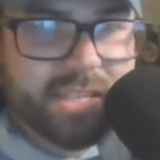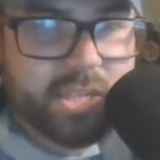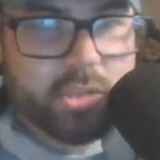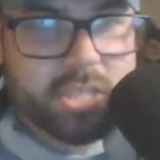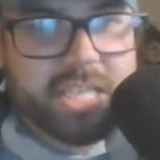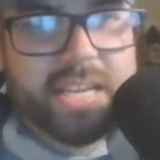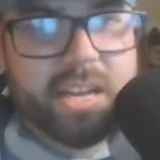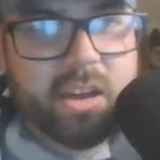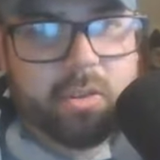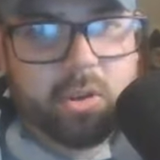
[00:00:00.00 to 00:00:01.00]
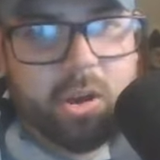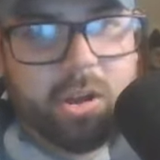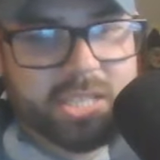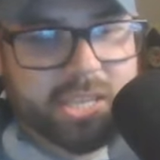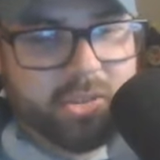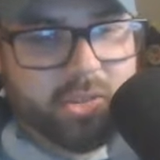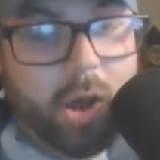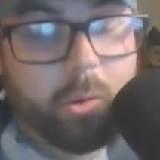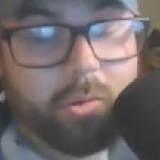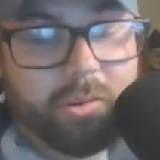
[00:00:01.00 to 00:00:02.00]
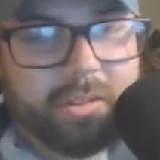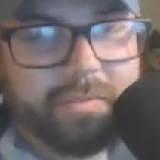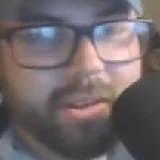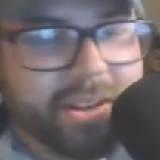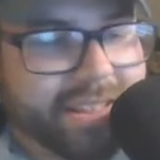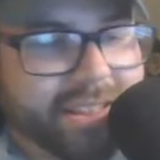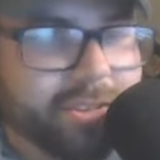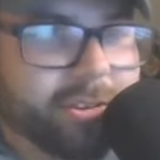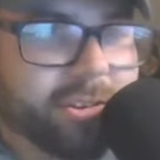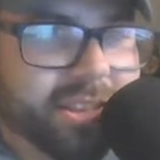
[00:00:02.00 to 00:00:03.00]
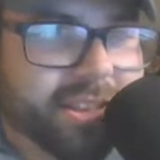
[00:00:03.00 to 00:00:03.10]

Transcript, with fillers: Did you see any other calls that you thought were really funny that you